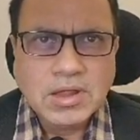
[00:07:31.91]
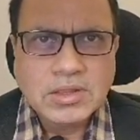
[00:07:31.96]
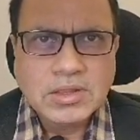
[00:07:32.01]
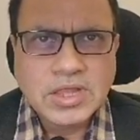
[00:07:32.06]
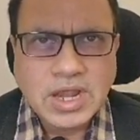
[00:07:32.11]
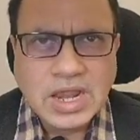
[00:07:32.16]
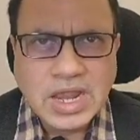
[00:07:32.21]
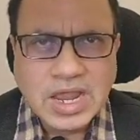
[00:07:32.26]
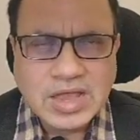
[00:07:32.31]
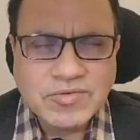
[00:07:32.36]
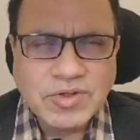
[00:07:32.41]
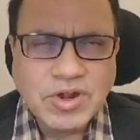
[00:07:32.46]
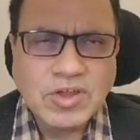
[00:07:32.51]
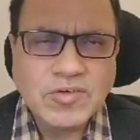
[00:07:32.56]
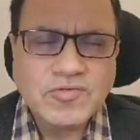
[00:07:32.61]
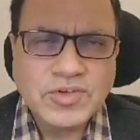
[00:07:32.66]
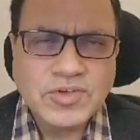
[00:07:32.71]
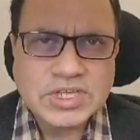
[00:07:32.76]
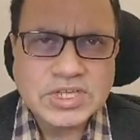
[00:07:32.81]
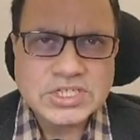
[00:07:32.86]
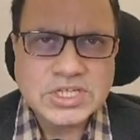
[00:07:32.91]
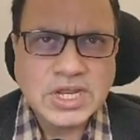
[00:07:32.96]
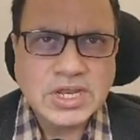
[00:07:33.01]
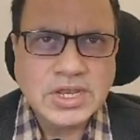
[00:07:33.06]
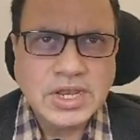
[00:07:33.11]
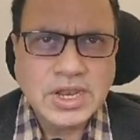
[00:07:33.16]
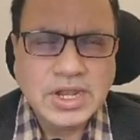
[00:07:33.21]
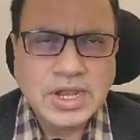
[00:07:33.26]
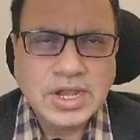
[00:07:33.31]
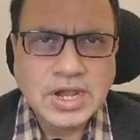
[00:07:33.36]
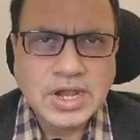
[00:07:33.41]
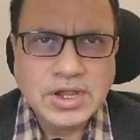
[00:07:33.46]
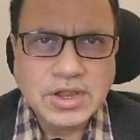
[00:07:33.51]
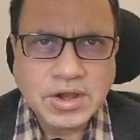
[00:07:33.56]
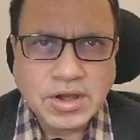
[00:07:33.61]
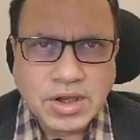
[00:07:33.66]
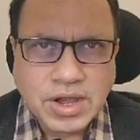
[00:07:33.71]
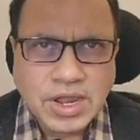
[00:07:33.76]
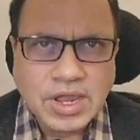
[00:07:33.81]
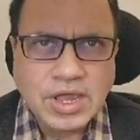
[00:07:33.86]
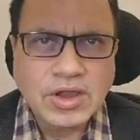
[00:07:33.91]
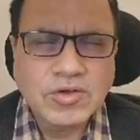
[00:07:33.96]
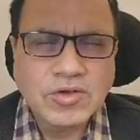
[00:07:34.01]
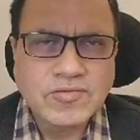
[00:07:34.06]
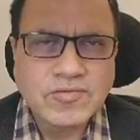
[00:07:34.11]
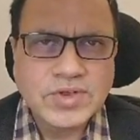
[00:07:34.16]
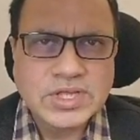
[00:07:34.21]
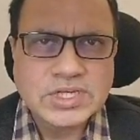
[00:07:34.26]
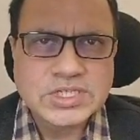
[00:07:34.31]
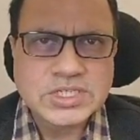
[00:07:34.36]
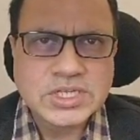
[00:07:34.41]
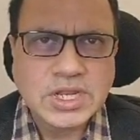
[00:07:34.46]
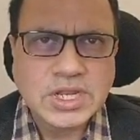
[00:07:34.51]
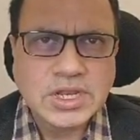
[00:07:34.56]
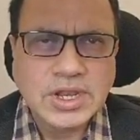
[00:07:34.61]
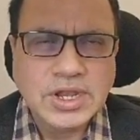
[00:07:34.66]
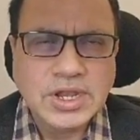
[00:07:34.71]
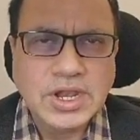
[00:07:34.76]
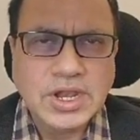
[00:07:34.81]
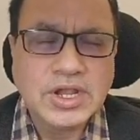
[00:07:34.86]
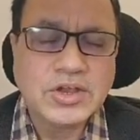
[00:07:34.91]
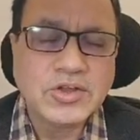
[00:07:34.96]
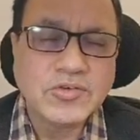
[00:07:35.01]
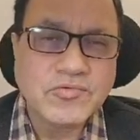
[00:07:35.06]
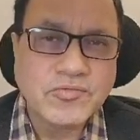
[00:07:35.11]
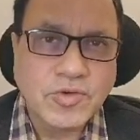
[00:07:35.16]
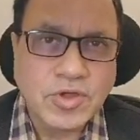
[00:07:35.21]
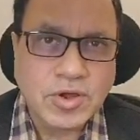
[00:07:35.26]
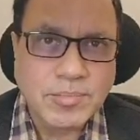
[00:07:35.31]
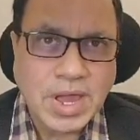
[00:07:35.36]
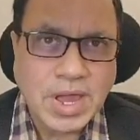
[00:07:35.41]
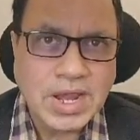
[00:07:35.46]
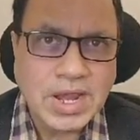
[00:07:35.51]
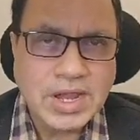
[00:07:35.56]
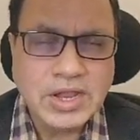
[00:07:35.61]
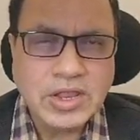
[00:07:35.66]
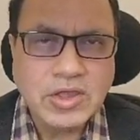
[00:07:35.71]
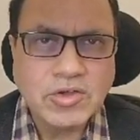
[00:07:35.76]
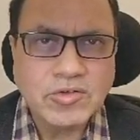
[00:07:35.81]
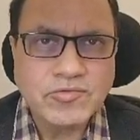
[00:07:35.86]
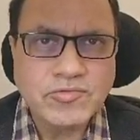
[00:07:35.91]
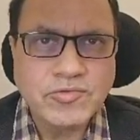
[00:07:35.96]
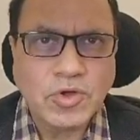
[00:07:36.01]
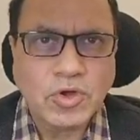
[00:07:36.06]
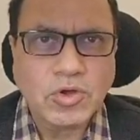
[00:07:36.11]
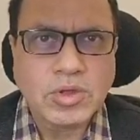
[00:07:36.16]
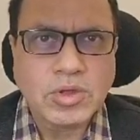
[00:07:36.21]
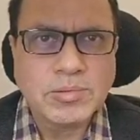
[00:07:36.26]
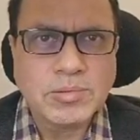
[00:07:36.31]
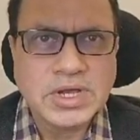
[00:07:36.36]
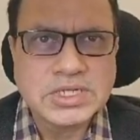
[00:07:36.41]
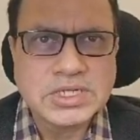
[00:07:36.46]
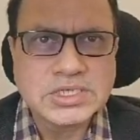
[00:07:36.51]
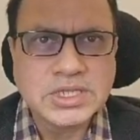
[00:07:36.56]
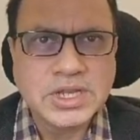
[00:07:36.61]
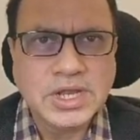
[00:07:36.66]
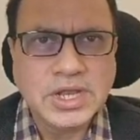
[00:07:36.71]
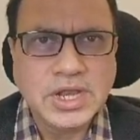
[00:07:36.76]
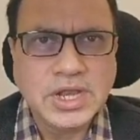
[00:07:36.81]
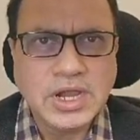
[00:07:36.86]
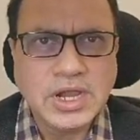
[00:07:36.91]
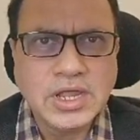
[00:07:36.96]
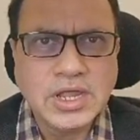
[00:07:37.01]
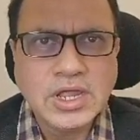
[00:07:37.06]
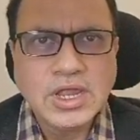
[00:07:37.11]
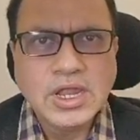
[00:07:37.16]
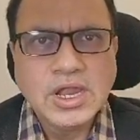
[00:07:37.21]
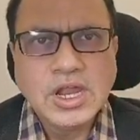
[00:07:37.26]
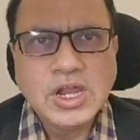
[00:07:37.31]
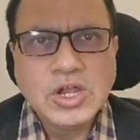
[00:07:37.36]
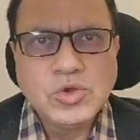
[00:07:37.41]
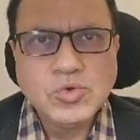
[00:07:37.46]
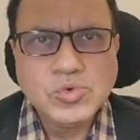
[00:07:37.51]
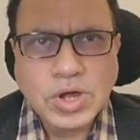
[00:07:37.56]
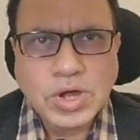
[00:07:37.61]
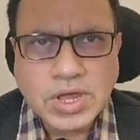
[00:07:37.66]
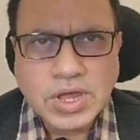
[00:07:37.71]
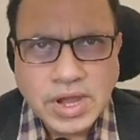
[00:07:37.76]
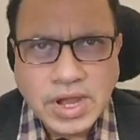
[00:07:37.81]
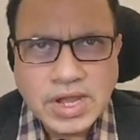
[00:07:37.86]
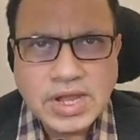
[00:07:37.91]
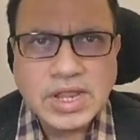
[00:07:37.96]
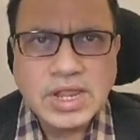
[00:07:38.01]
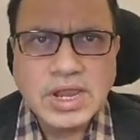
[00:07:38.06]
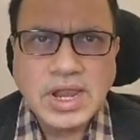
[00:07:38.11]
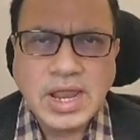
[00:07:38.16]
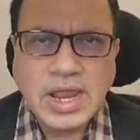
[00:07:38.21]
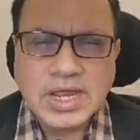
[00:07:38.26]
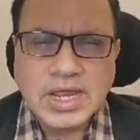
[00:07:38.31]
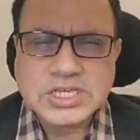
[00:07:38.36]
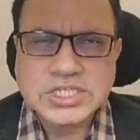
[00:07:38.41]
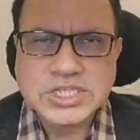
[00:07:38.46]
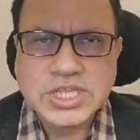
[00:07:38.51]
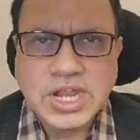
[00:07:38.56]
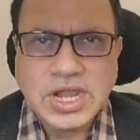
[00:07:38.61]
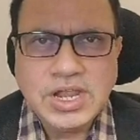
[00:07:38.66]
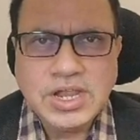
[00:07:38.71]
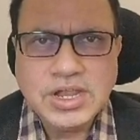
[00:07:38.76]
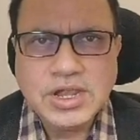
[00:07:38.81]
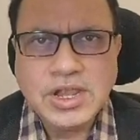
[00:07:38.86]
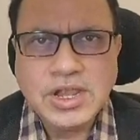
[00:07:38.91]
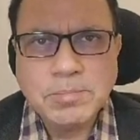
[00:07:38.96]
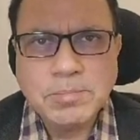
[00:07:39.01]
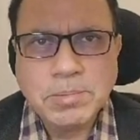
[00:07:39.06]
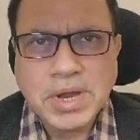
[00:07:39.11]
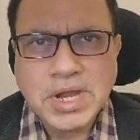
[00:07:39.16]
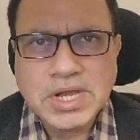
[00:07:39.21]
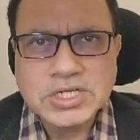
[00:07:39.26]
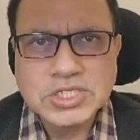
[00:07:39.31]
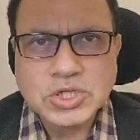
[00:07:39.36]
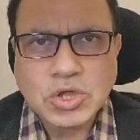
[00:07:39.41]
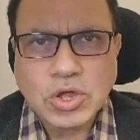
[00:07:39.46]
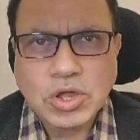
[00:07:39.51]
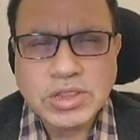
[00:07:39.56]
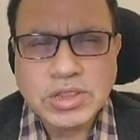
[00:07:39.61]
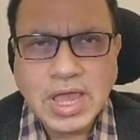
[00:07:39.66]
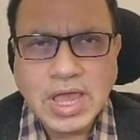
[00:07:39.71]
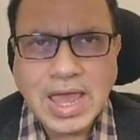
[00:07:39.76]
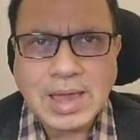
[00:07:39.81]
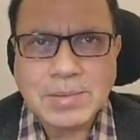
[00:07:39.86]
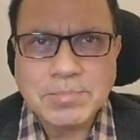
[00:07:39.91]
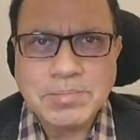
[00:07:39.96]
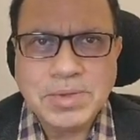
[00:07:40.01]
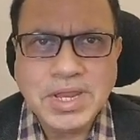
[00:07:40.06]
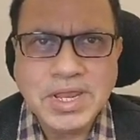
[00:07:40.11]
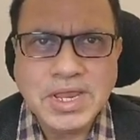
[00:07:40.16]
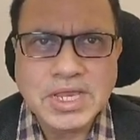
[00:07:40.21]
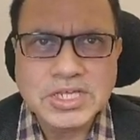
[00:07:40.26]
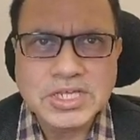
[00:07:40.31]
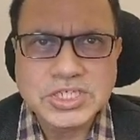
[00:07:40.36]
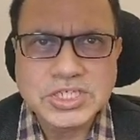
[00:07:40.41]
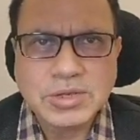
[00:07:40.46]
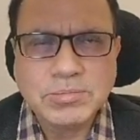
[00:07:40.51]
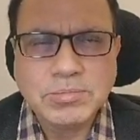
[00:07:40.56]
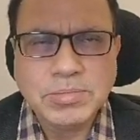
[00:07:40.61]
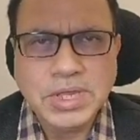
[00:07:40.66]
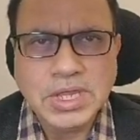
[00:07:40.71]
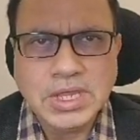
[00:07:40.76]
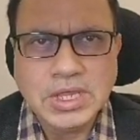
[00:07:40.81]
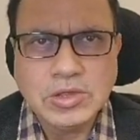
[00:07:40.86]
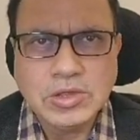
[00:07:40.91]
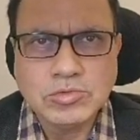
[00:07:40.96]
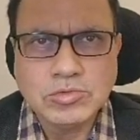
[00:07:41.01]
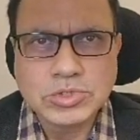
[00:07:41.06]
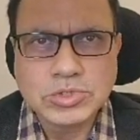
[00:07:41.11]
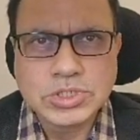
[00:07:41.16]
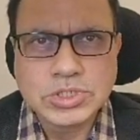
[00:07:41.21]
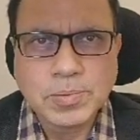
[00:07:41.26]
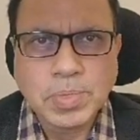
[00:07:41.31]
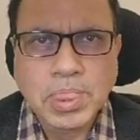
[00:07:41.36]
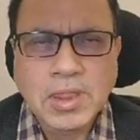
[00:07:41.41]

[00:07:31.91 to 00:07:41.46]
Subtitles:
the level of testing needed, the rigor of testing needed, the formality of documents needed to a greater extent depends on the application being used.